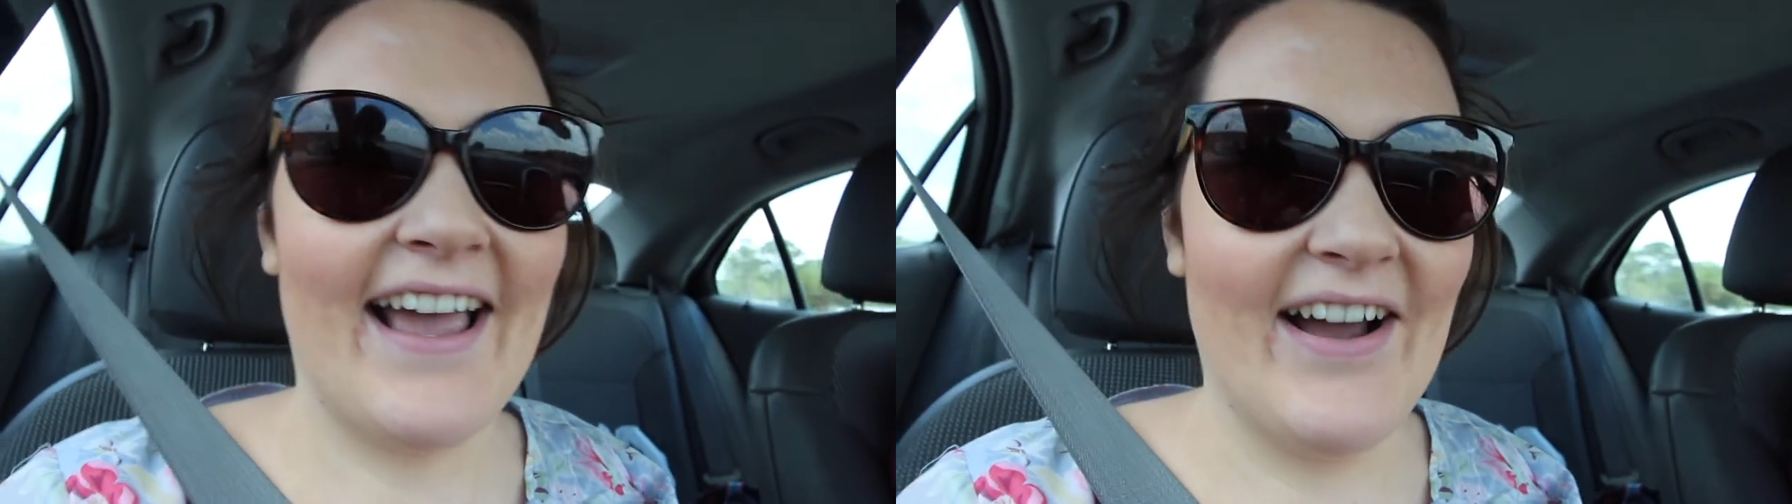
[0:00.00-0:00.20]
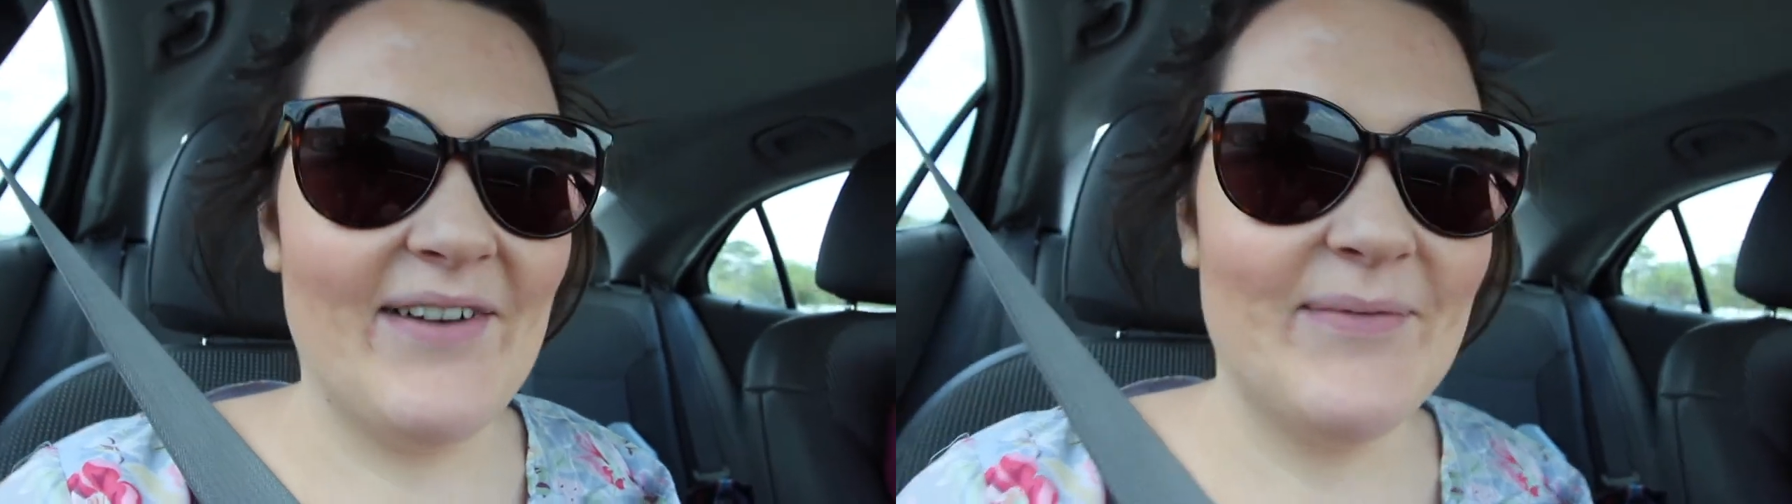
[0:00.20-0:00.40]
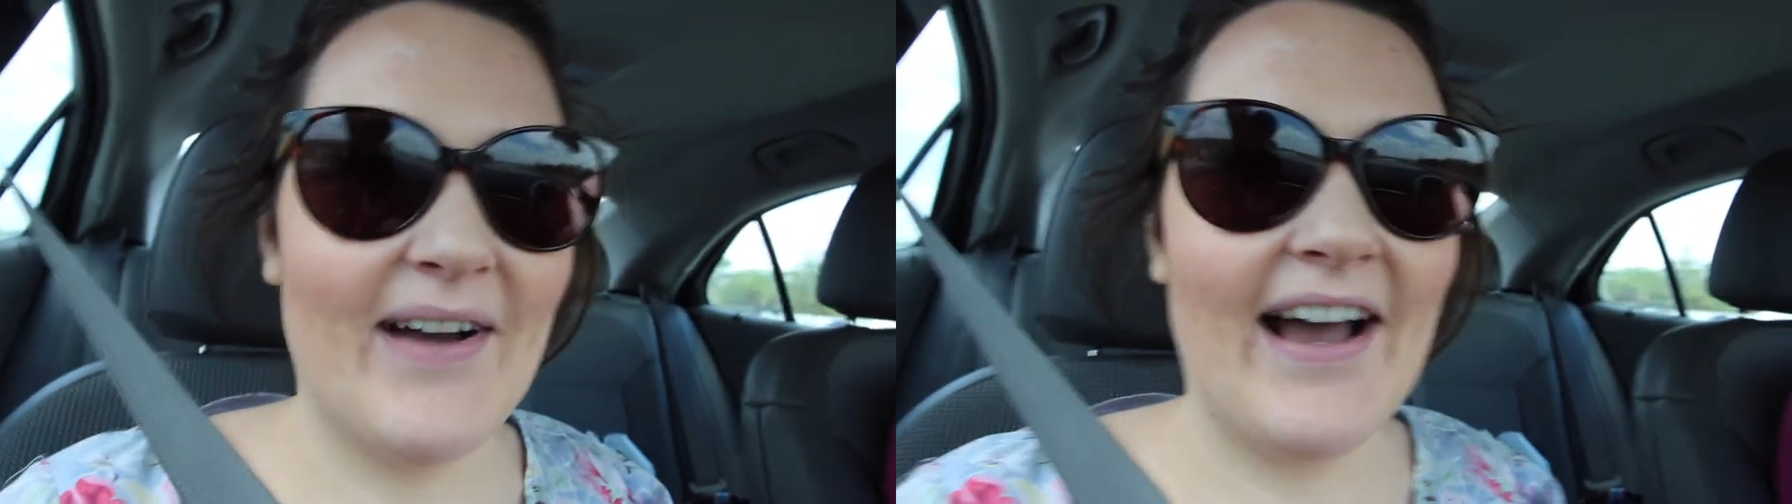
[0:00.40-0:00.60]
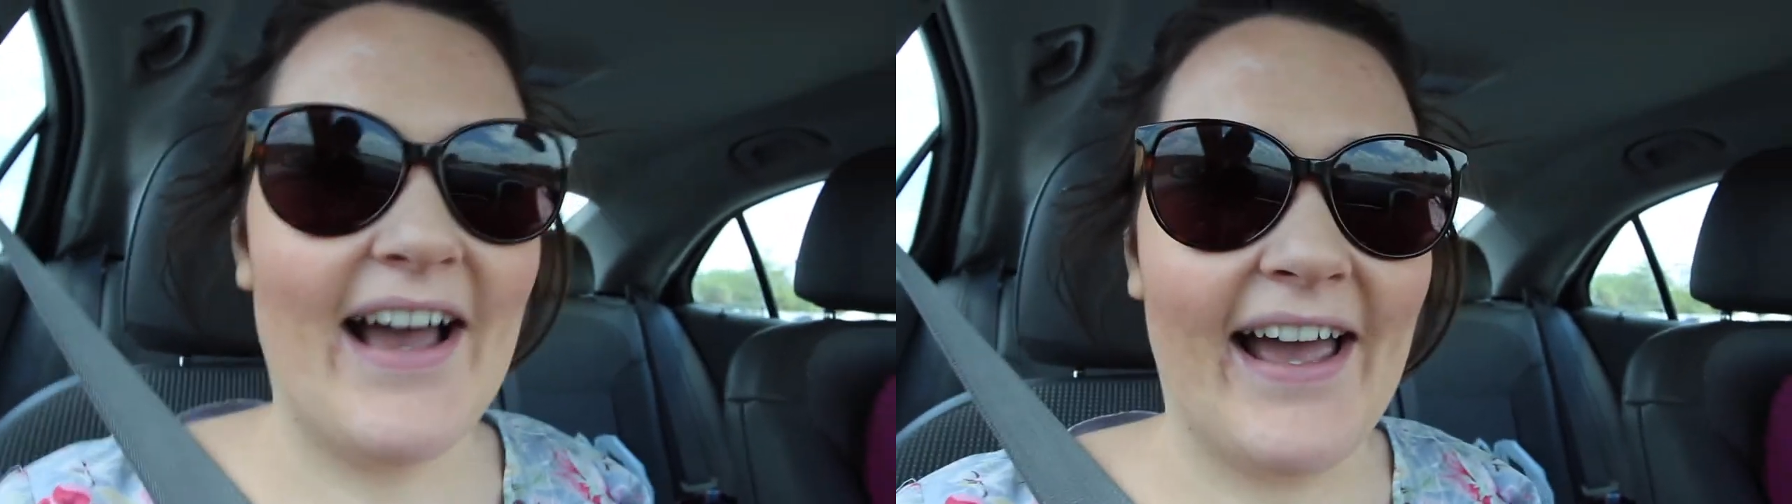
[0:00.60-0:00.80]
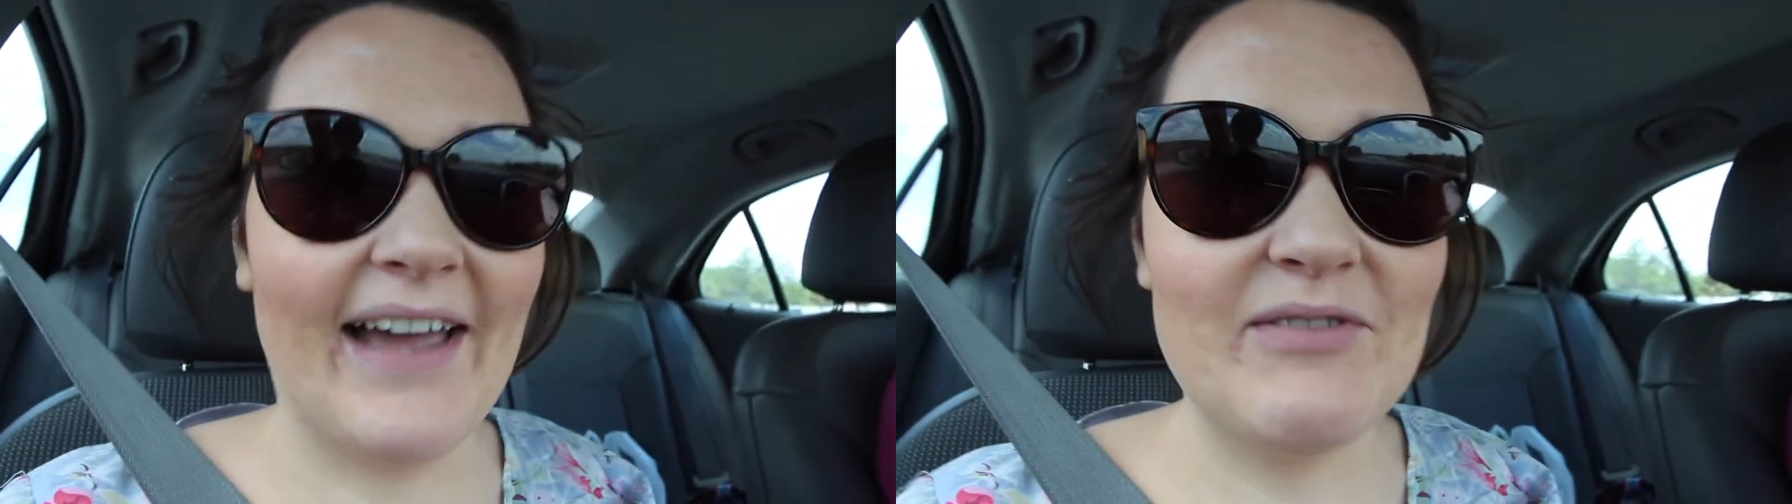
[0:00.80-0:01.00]

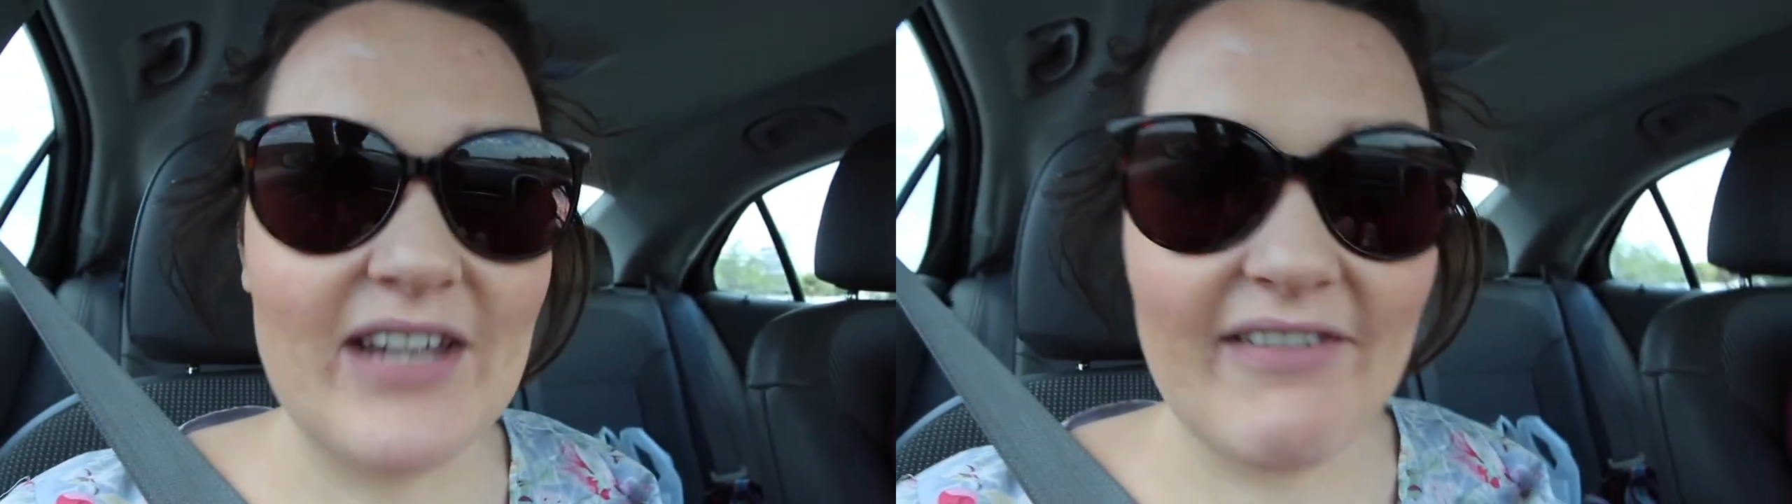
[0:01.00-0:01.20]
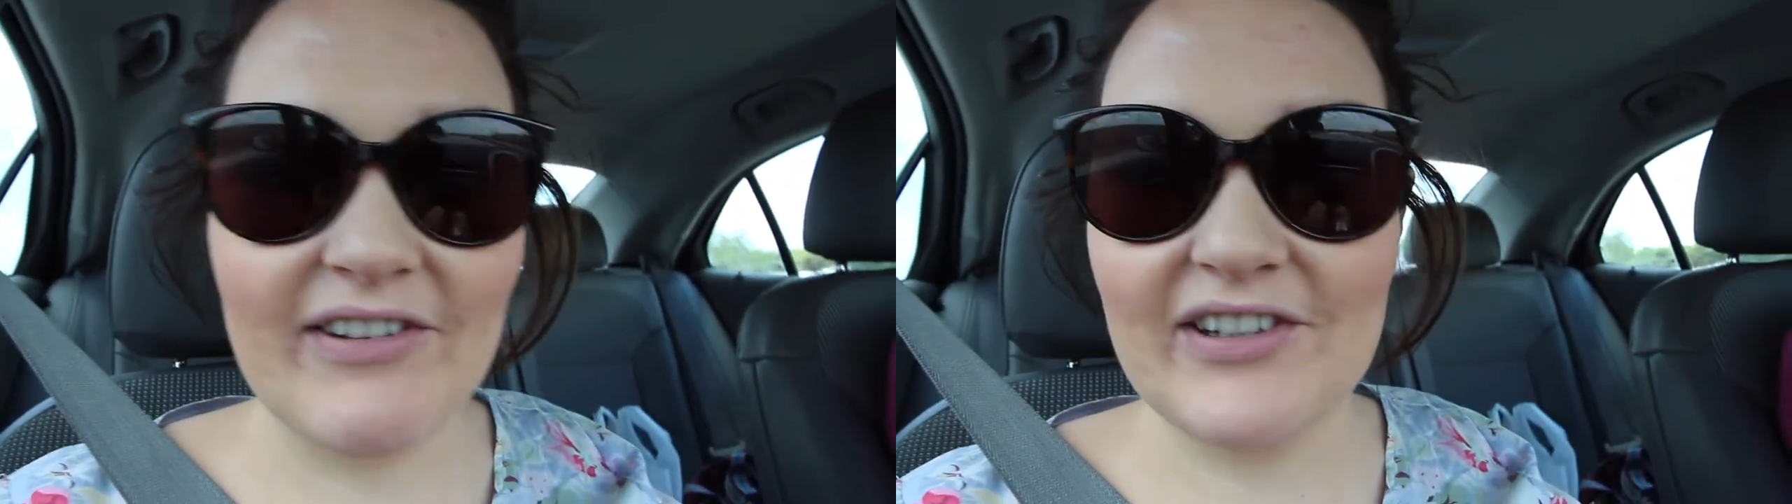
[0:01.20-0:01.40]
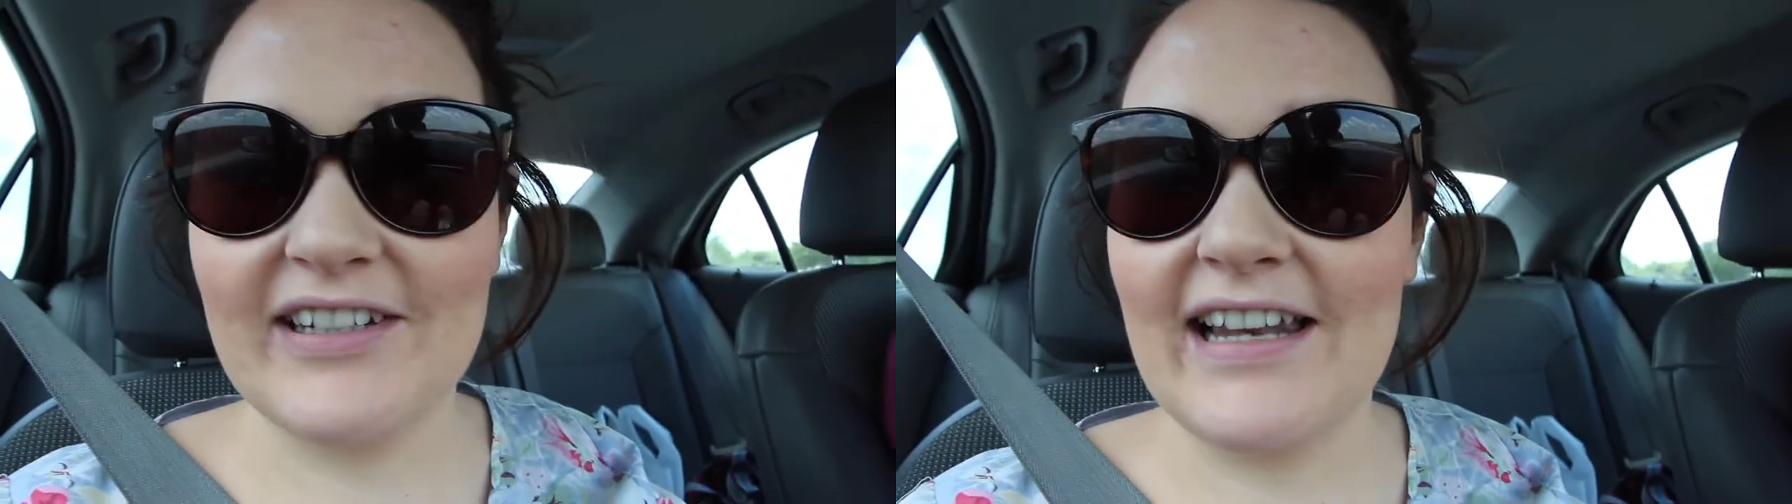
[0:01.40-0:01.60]
um, I'm definitely going to